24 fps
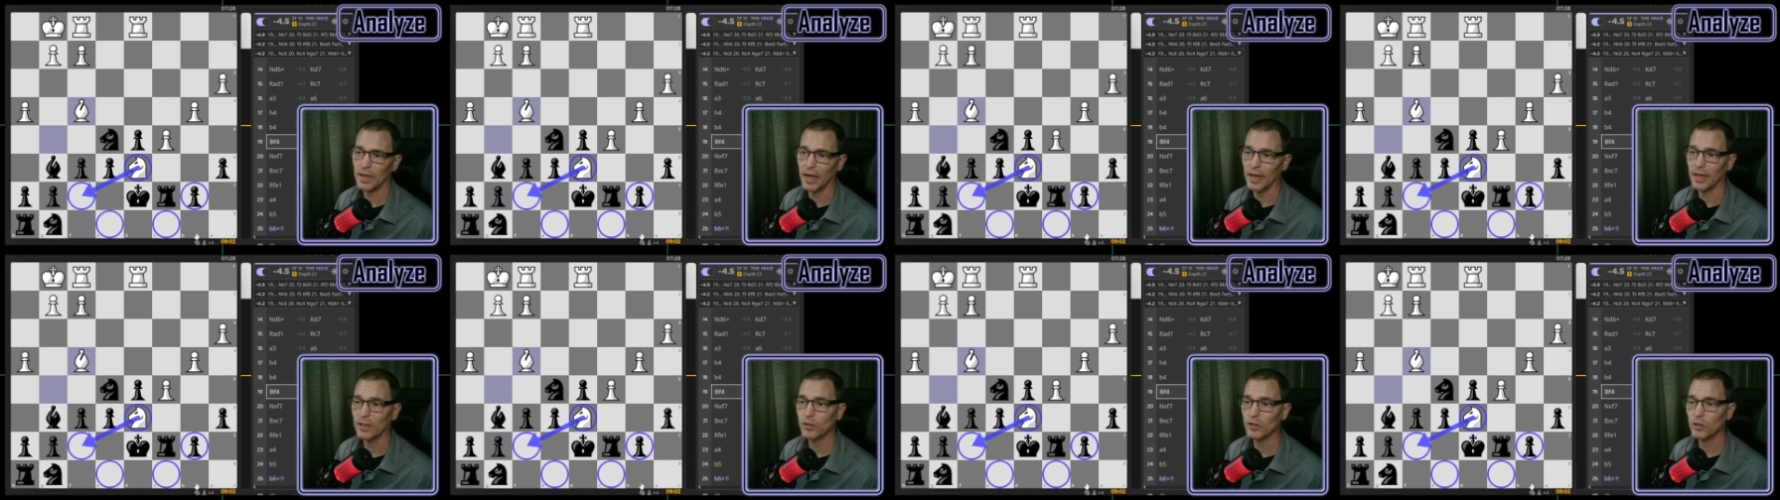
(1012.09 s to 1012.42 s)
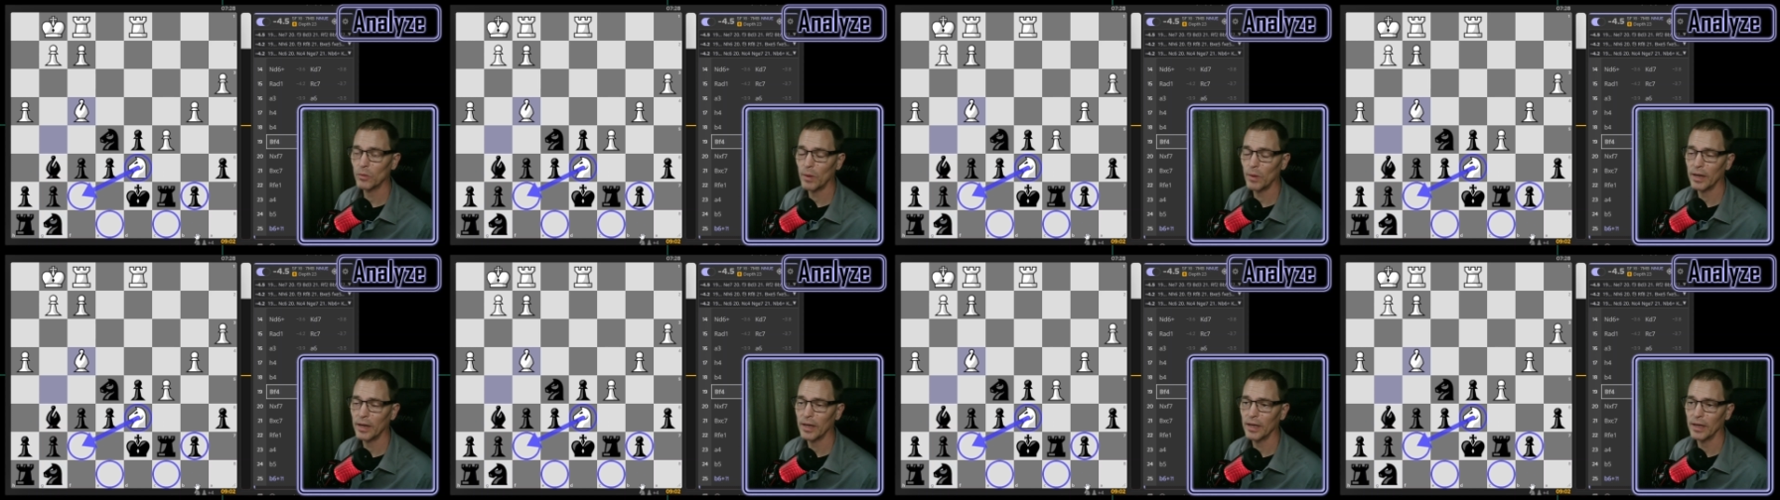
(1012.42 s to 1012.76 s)
and it's
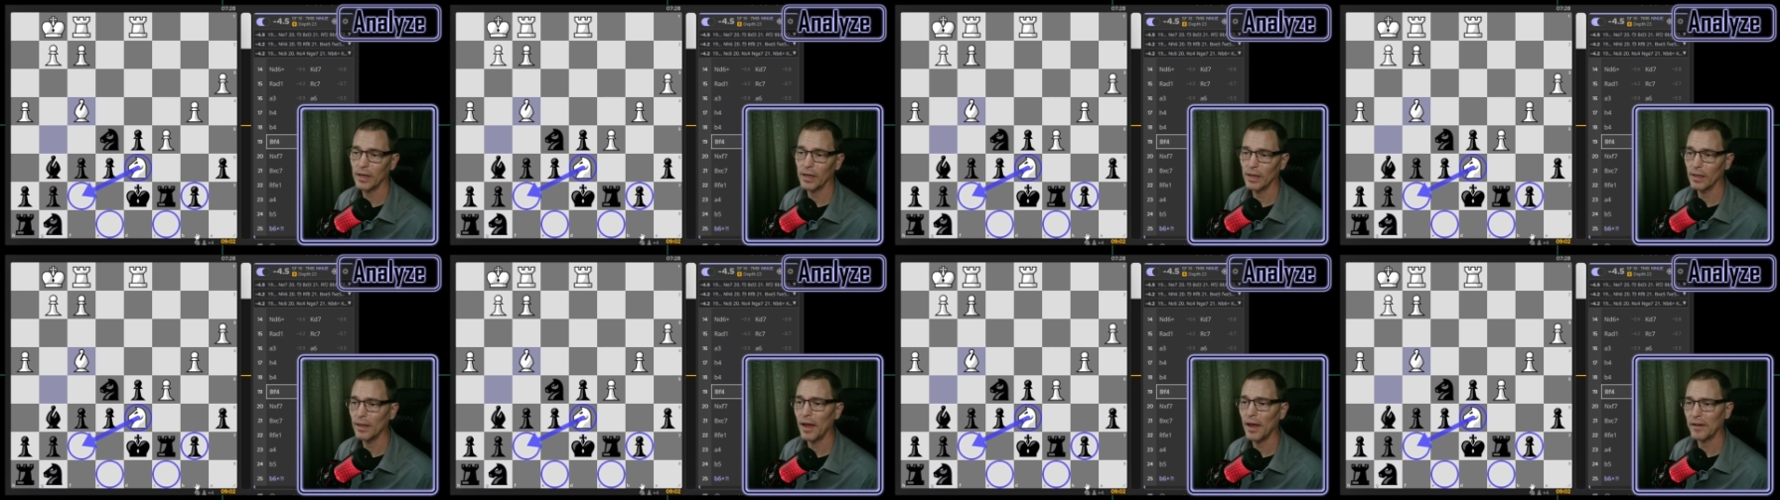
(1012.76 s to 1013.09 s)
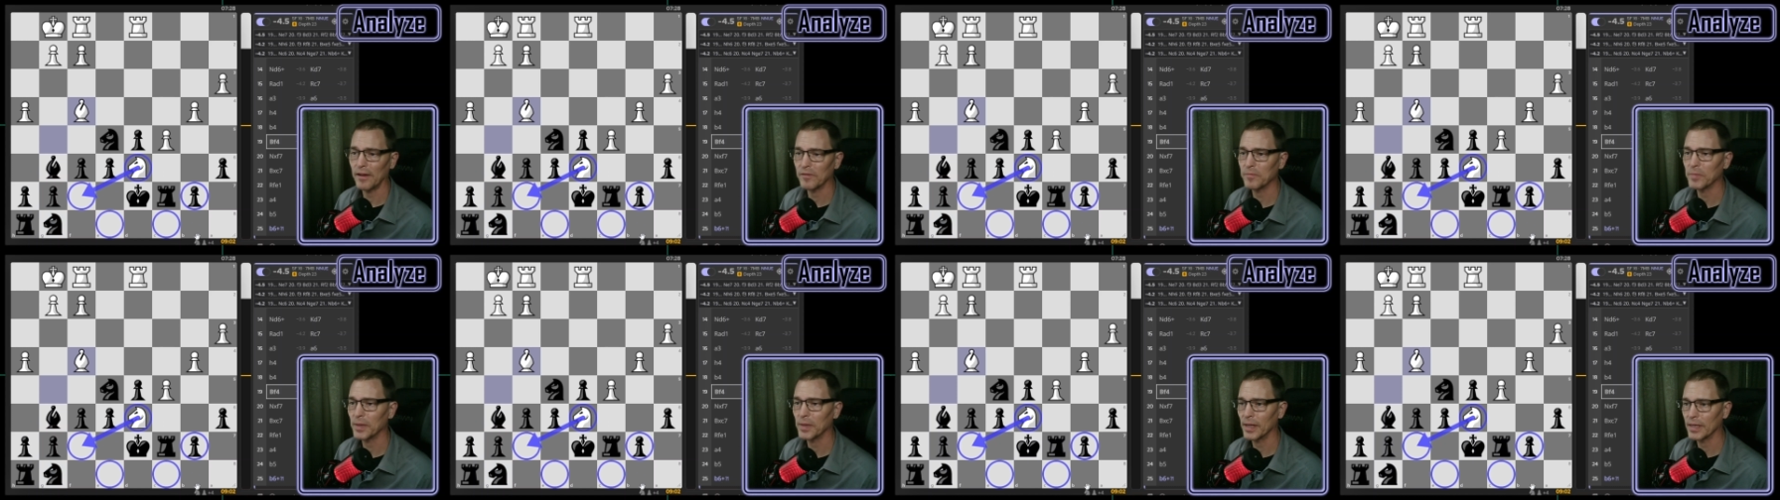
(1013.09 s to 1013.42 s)
threatening a
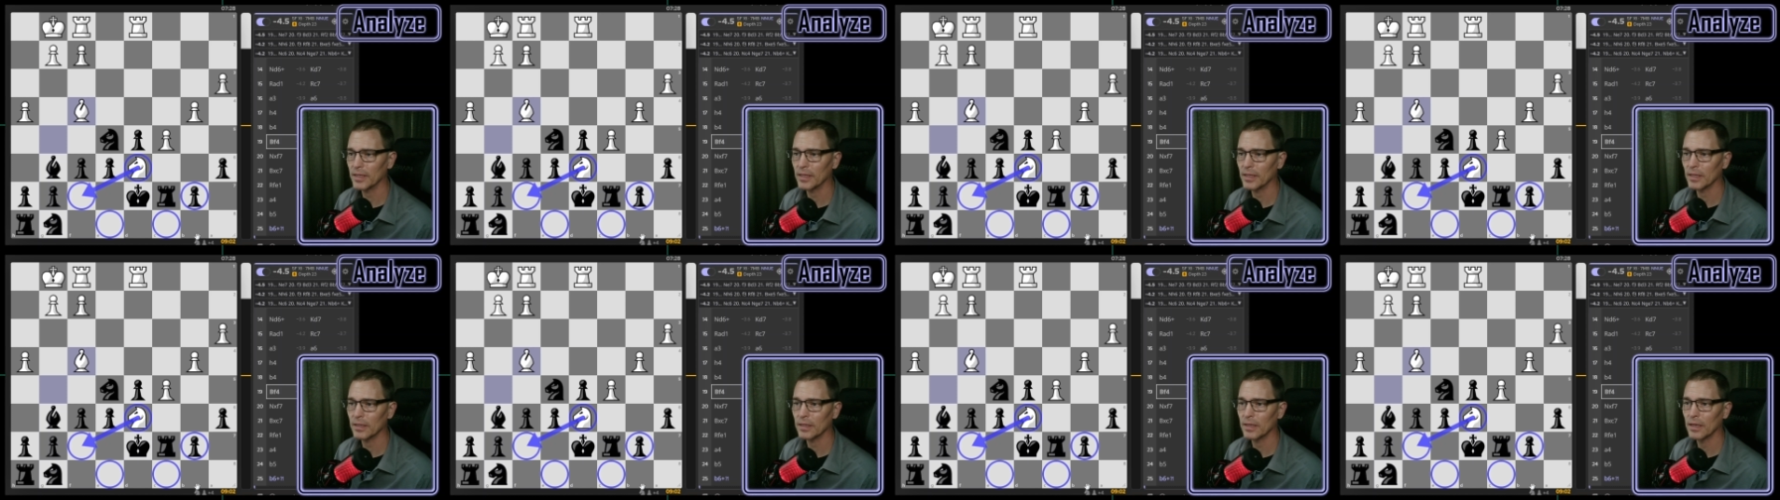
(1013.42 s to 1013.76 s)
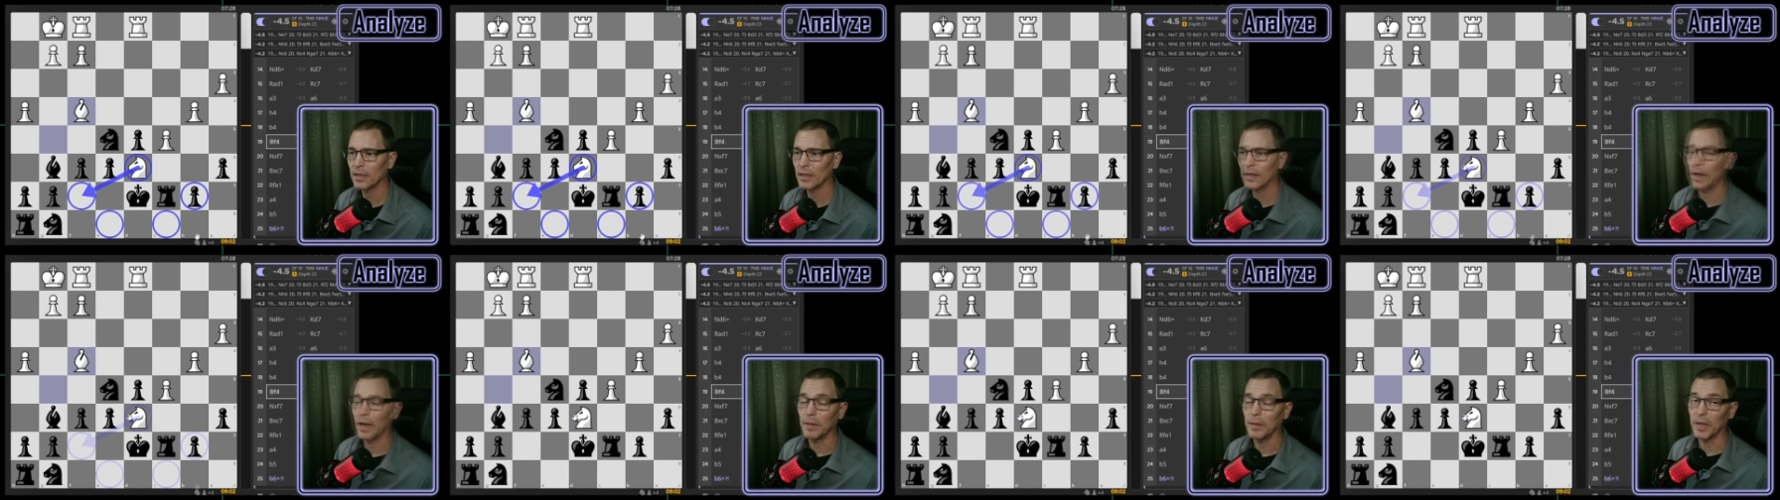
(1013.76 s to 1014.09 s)
lot of places.
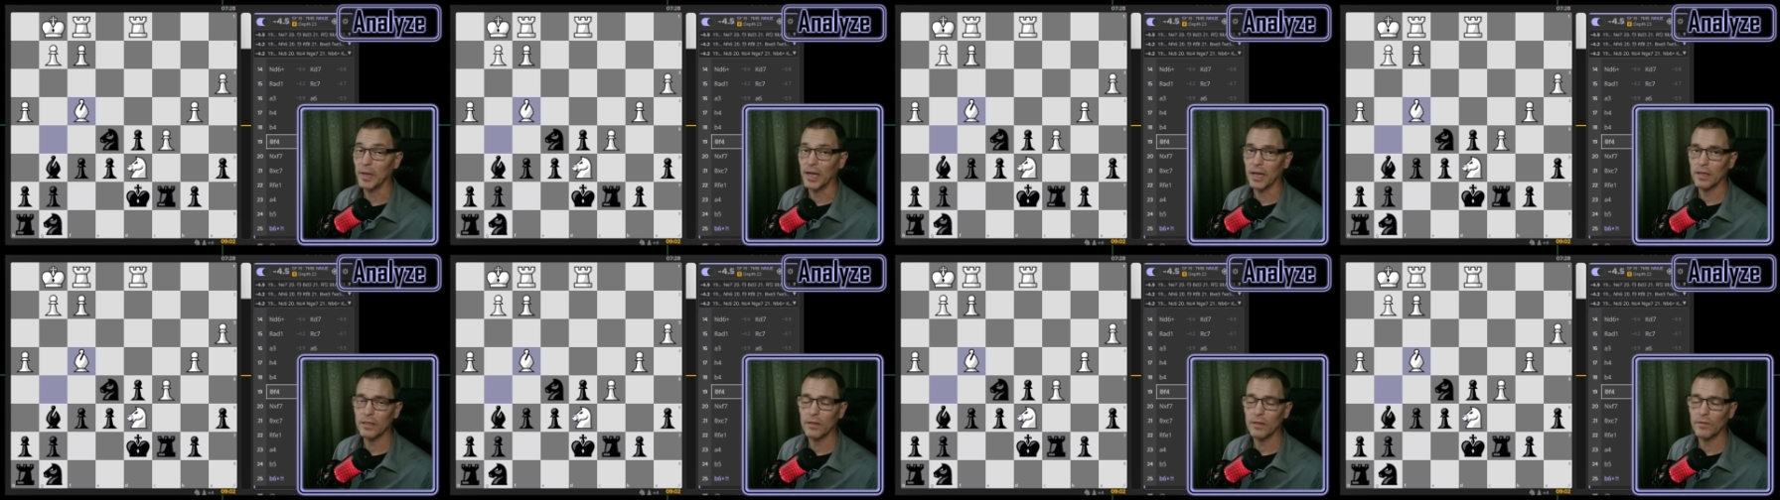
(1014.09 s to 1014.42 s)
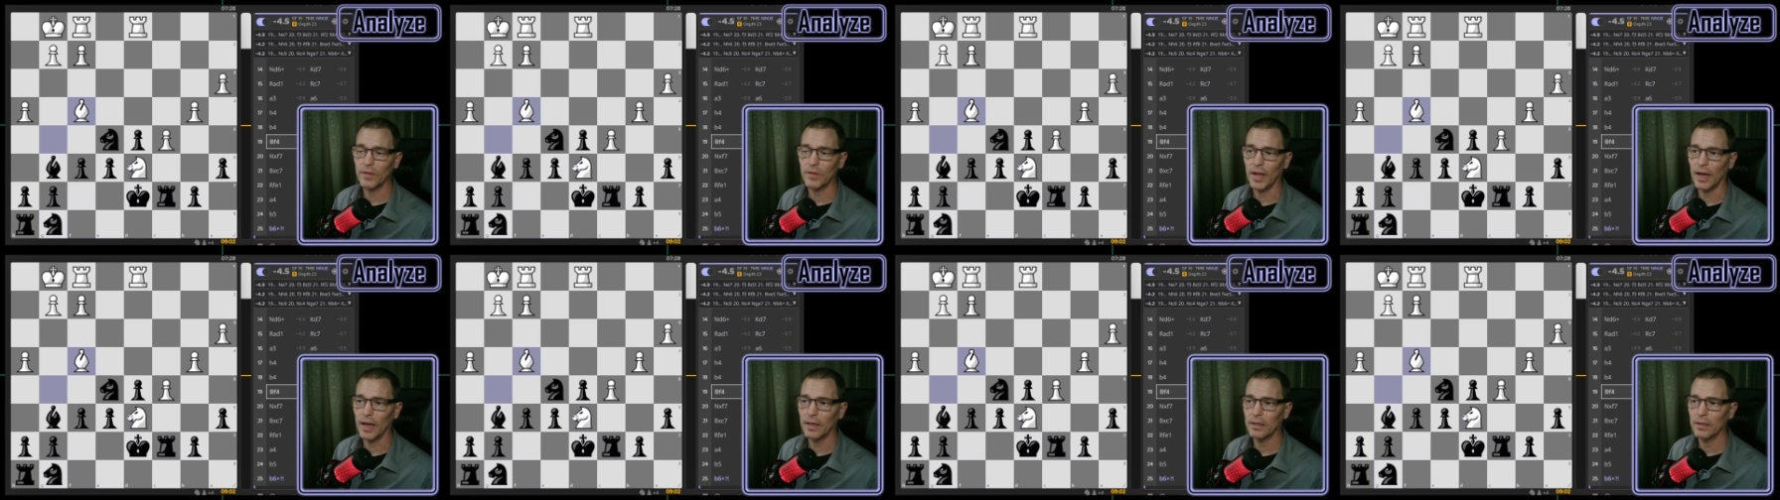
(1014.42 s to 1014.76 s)
And because
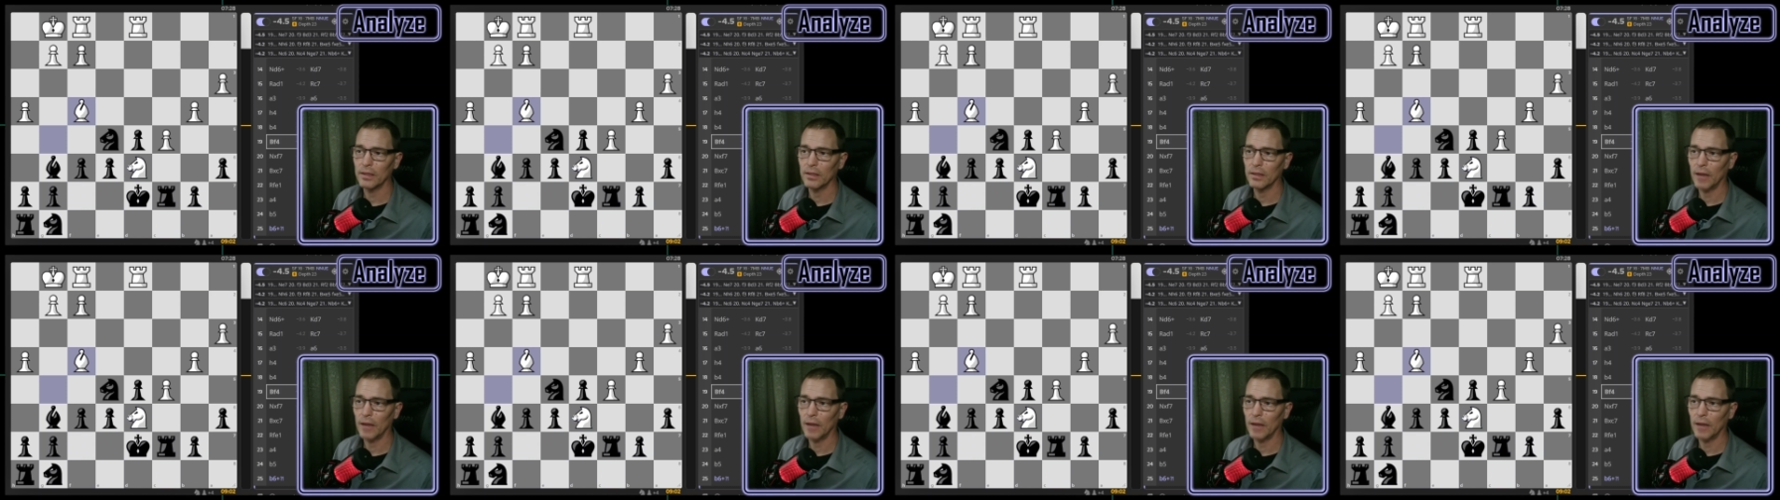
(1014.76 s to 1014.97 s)
of that,